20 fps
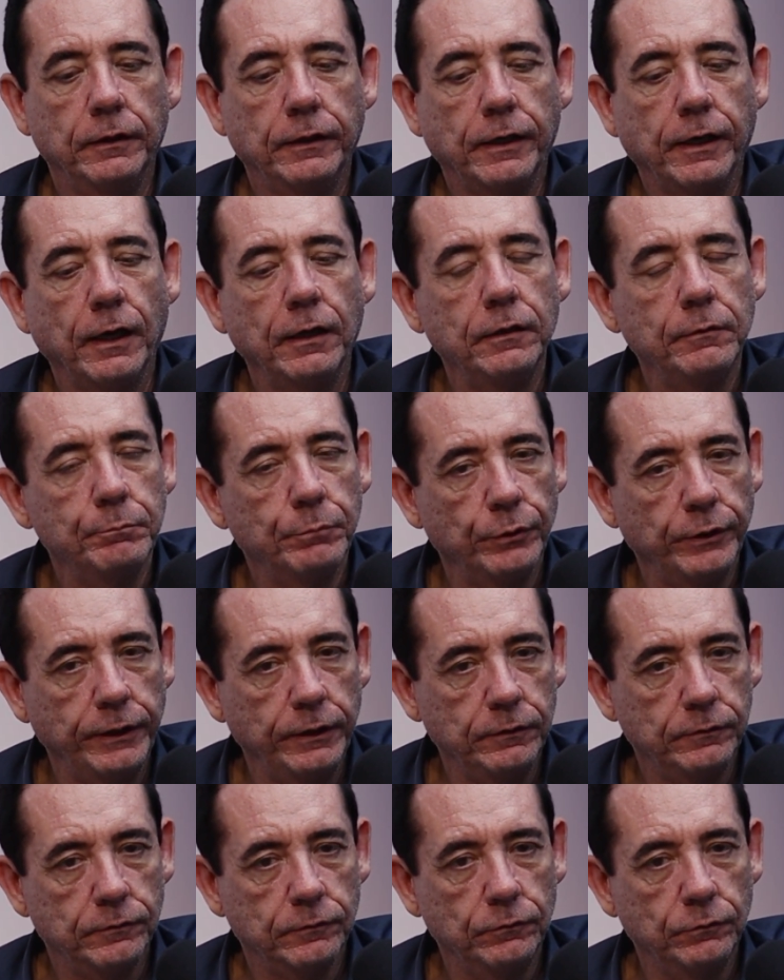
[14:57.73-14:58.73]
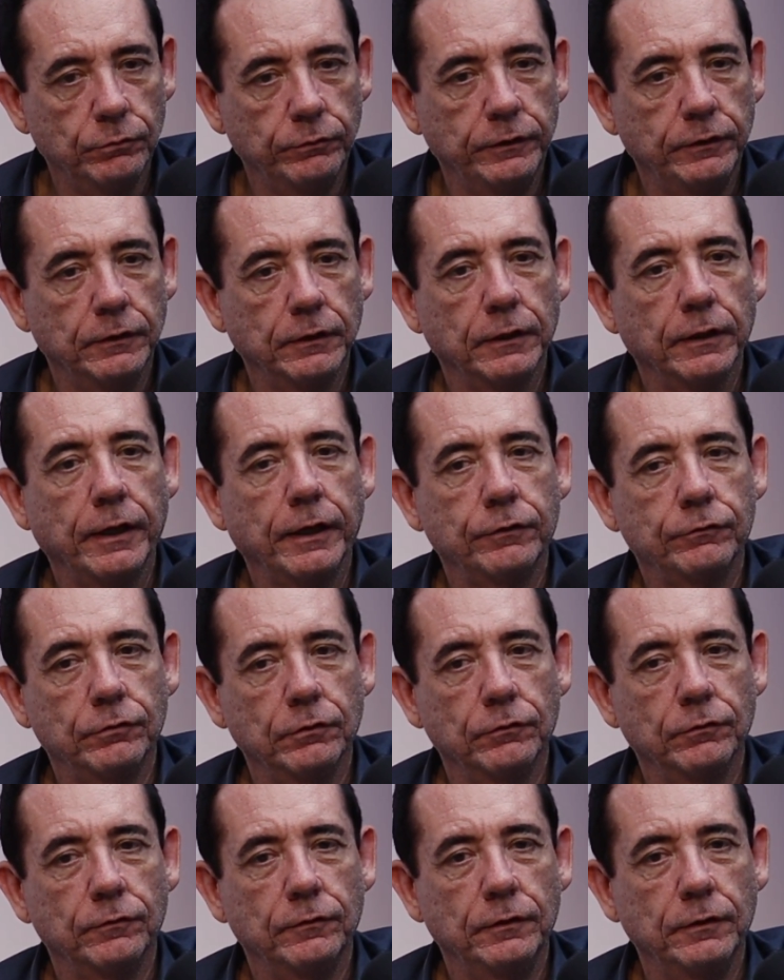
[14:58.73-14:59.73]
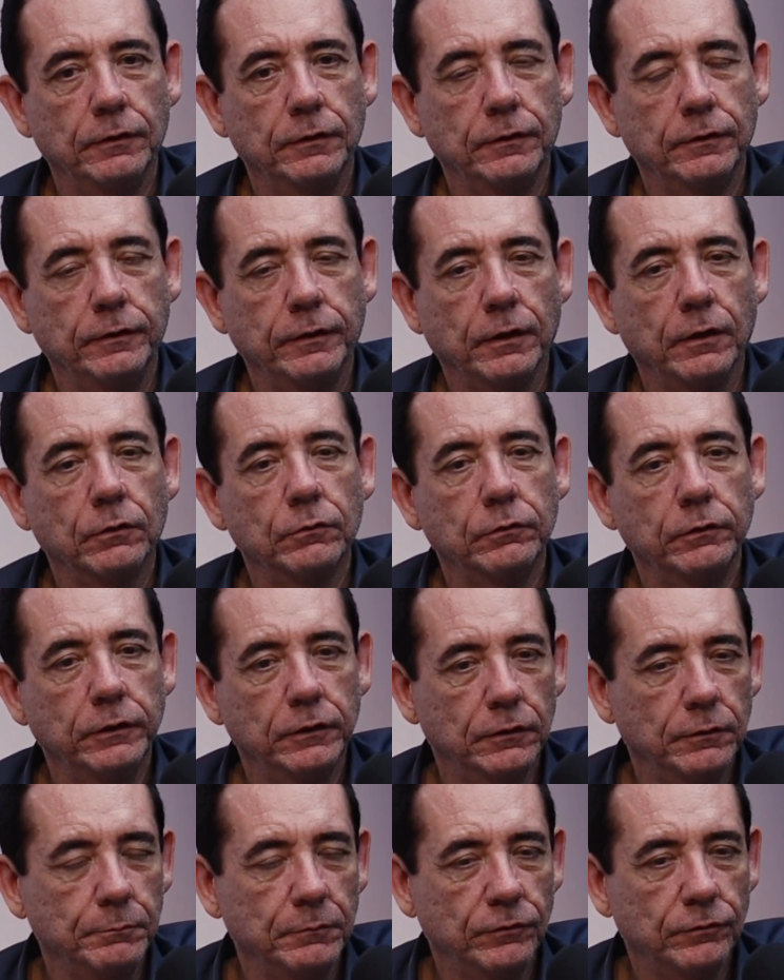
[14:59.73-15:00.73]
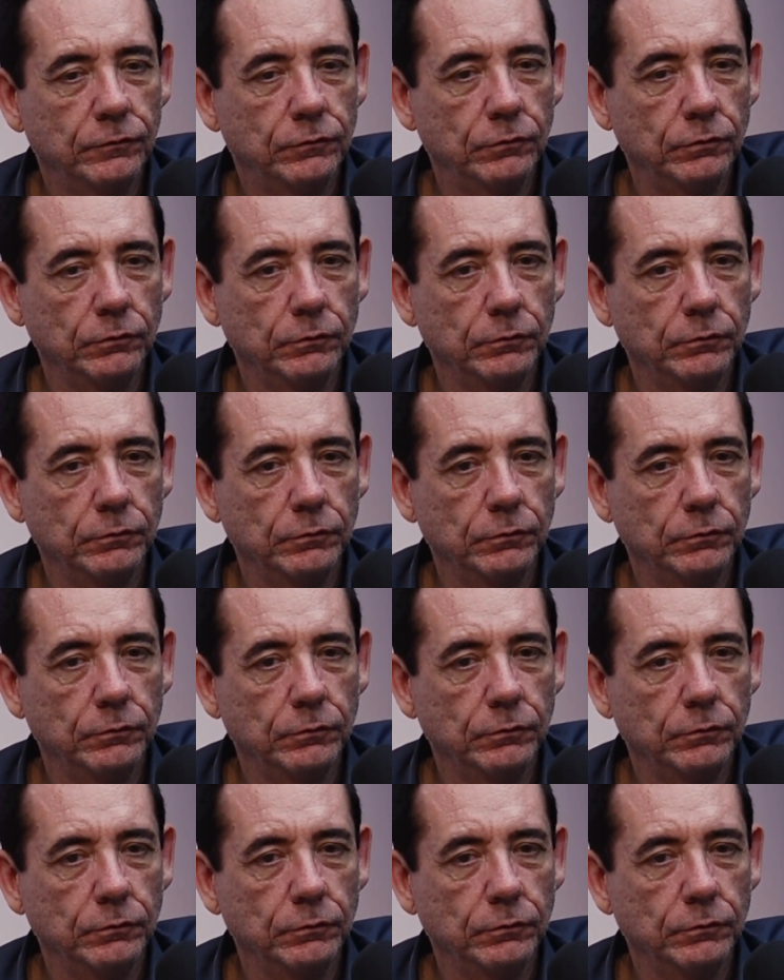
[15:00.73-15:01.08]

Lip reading: calibrate during the elections the algorithms